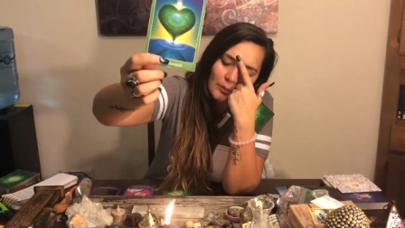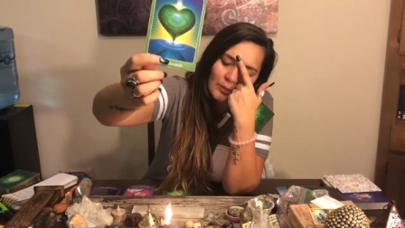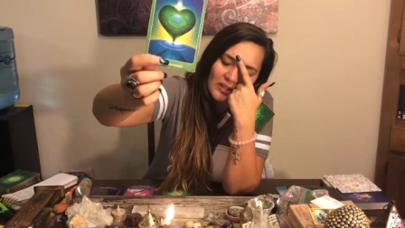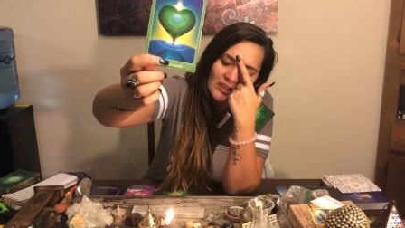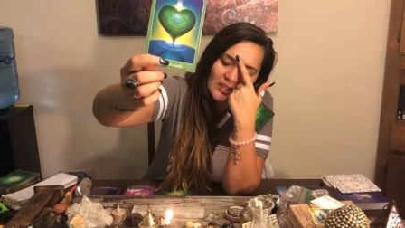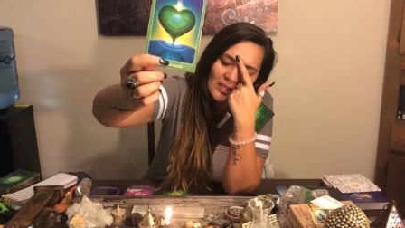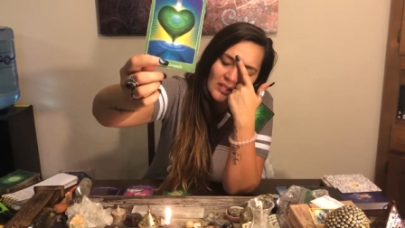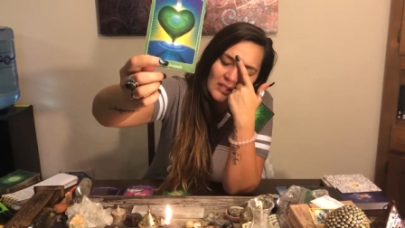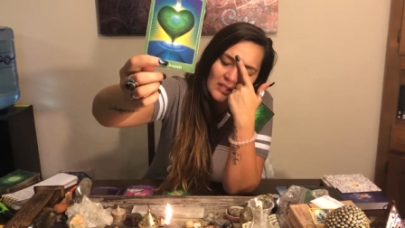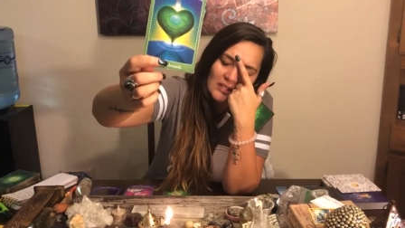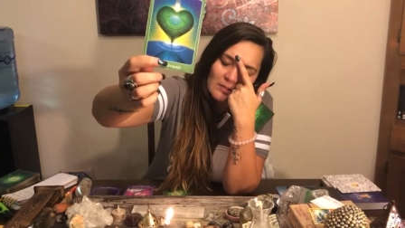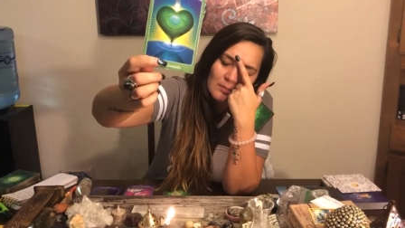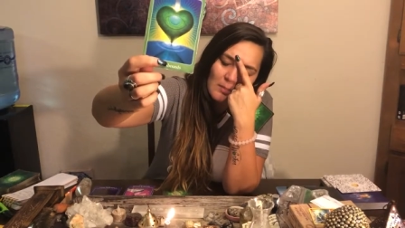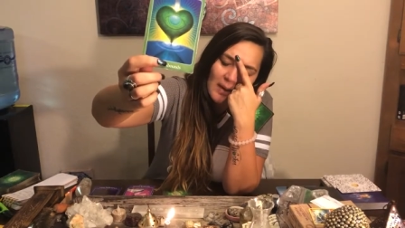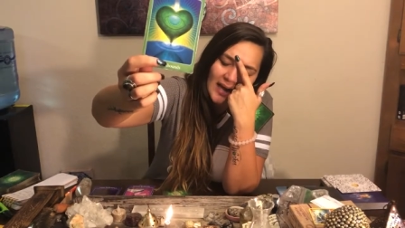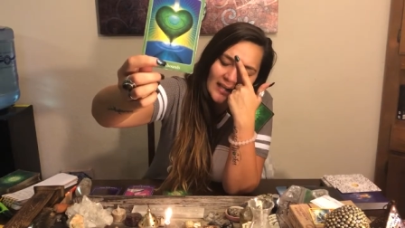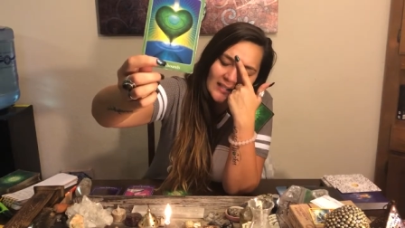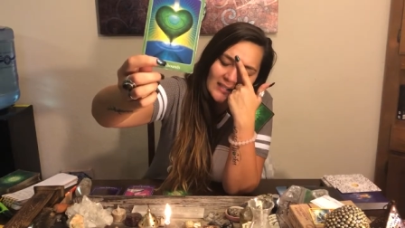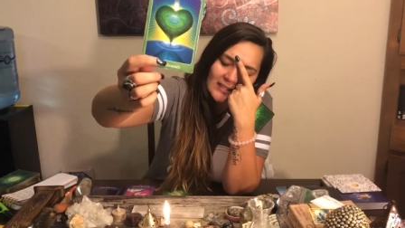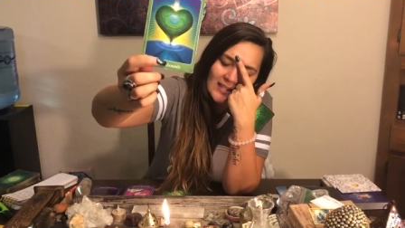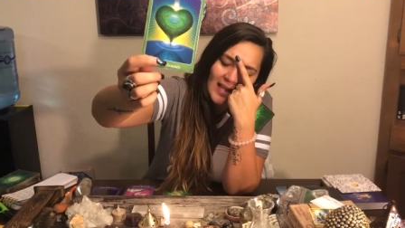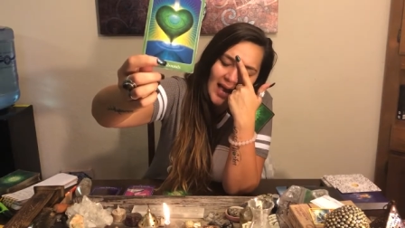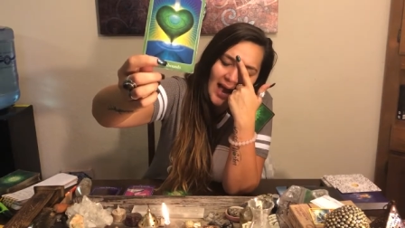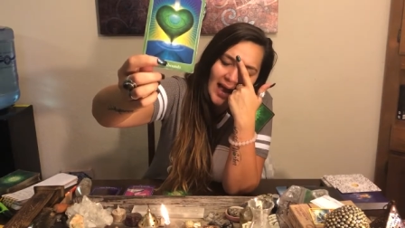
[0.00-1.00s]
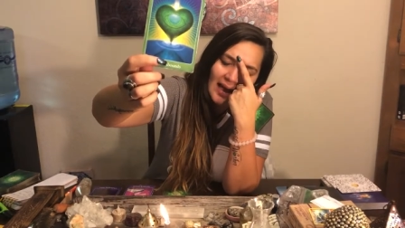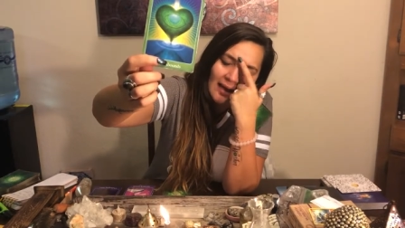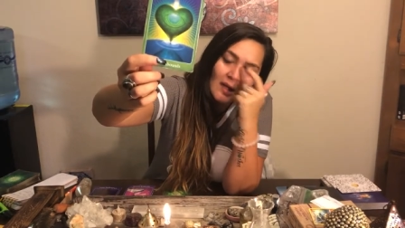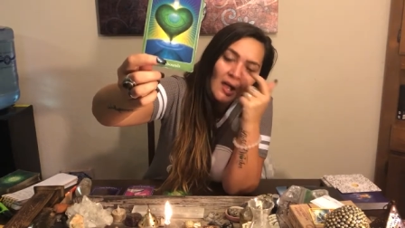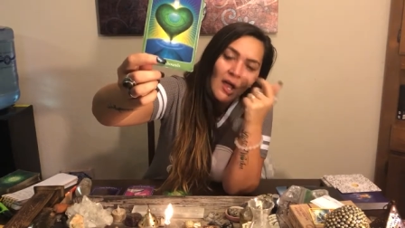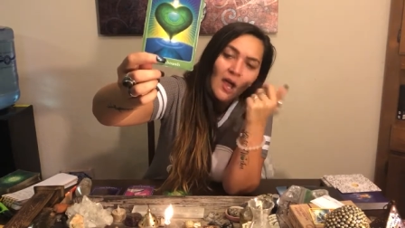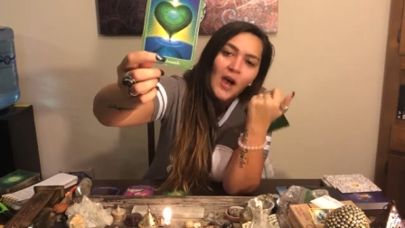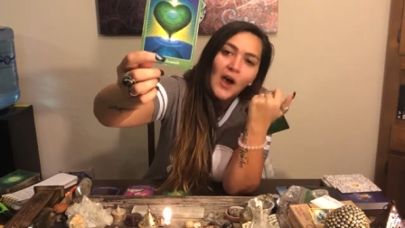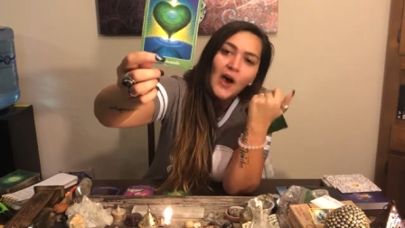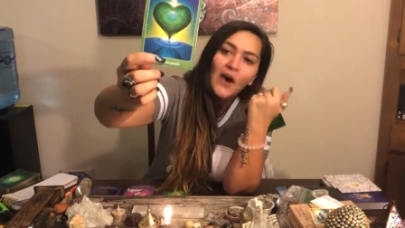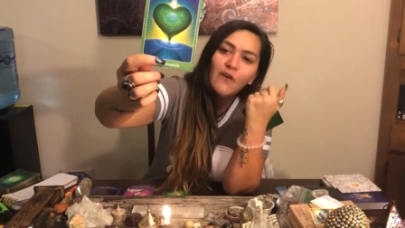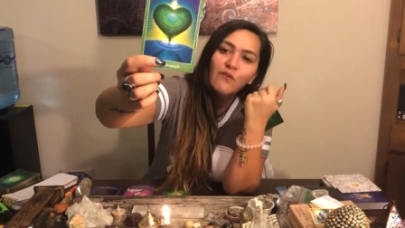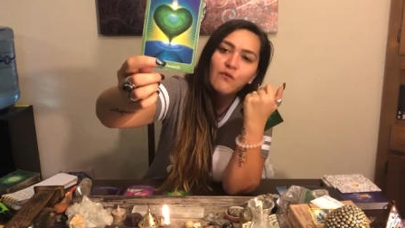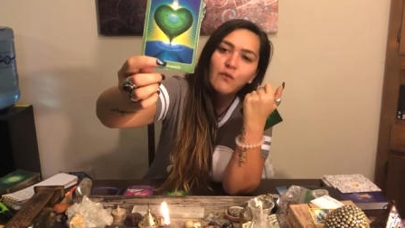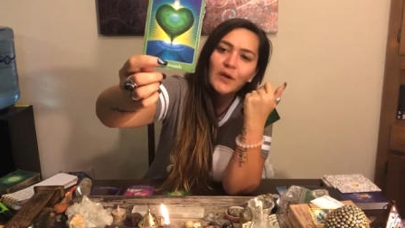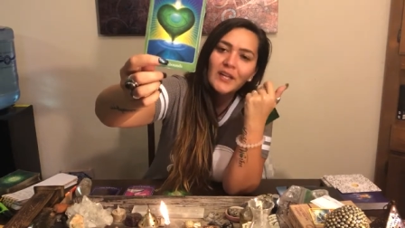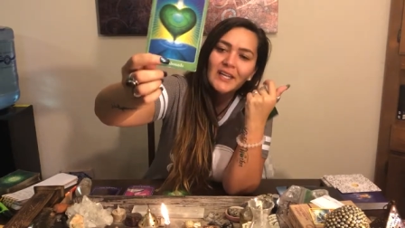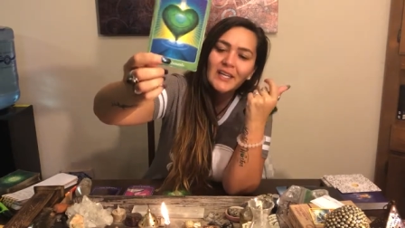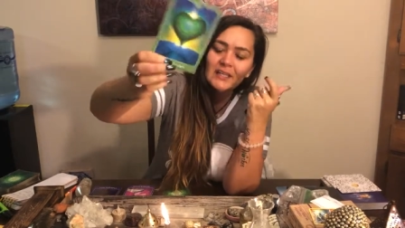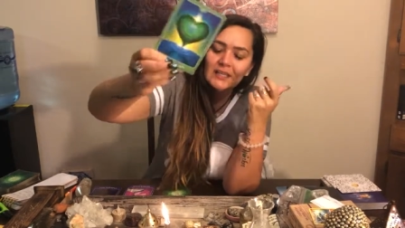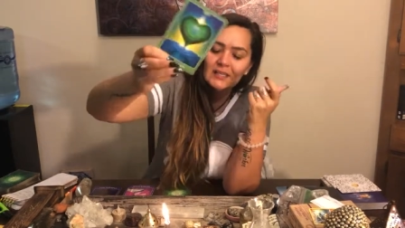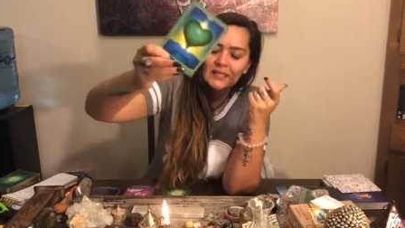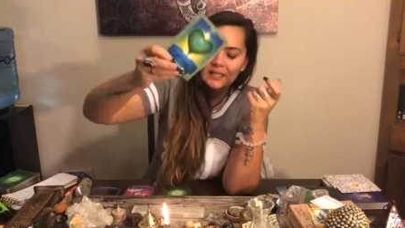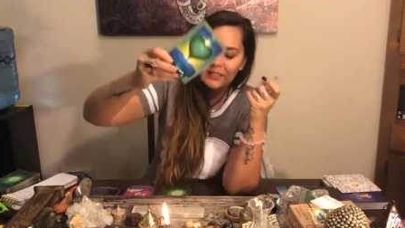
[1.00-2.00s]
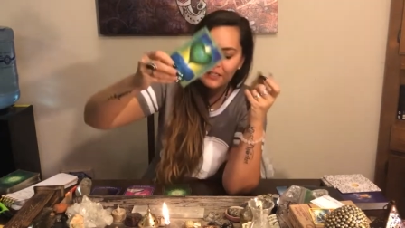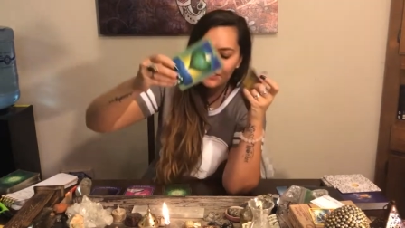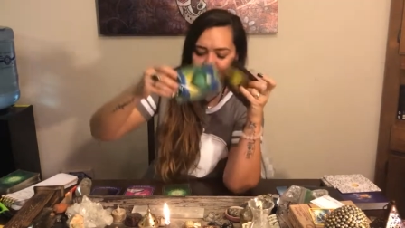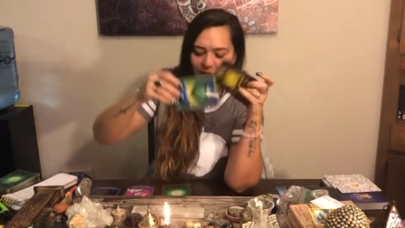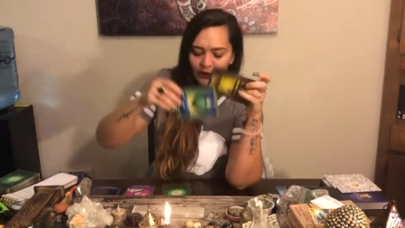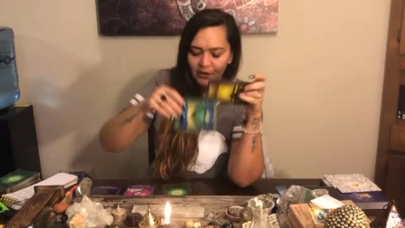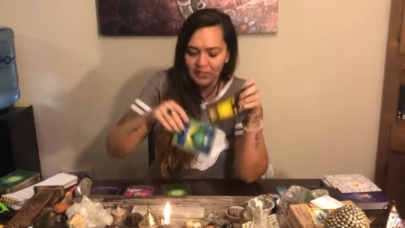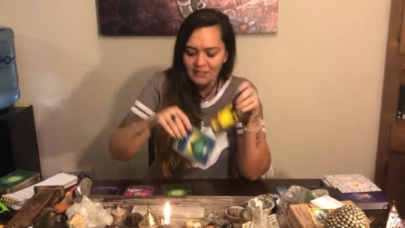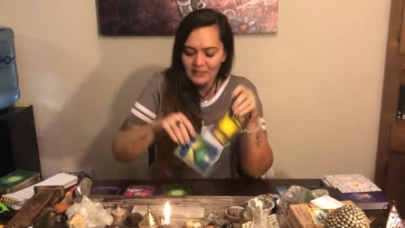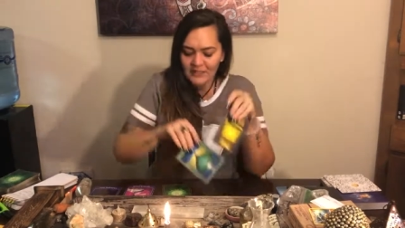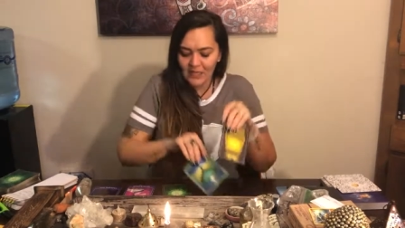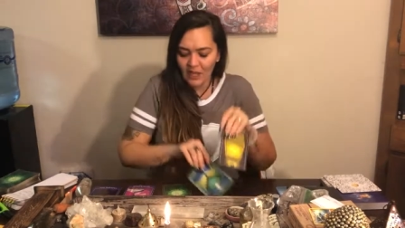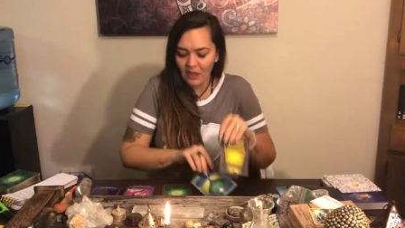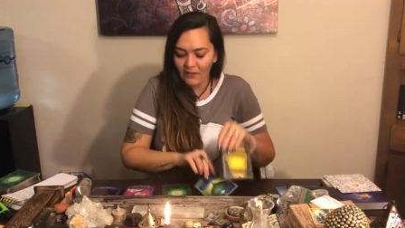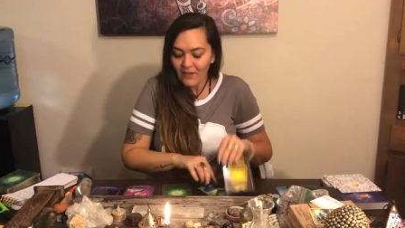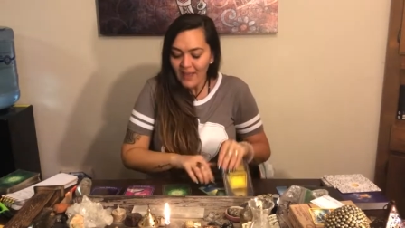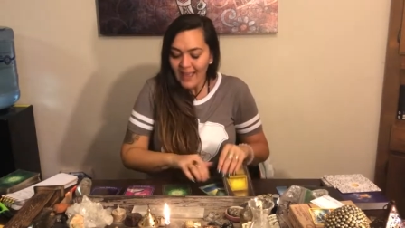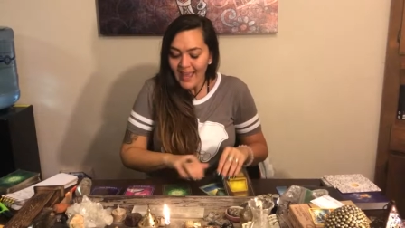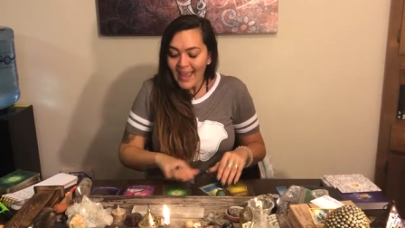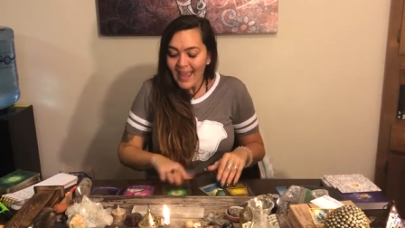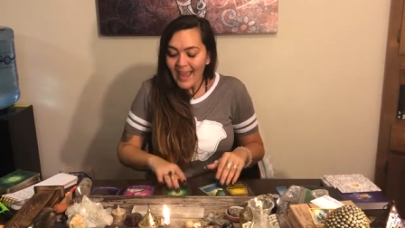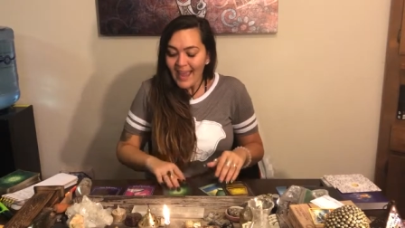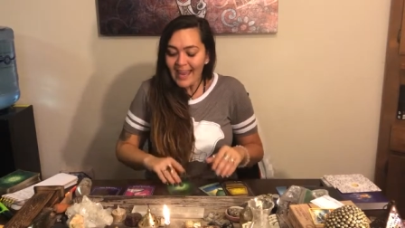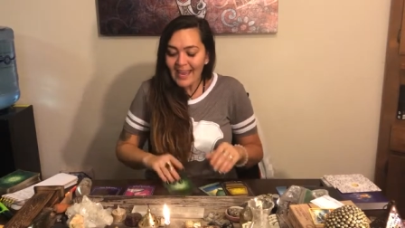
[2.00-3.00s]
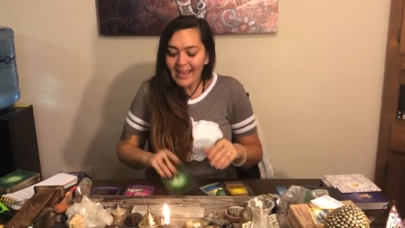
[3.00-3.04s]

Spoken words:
within its mind's eye of what it needs for itself.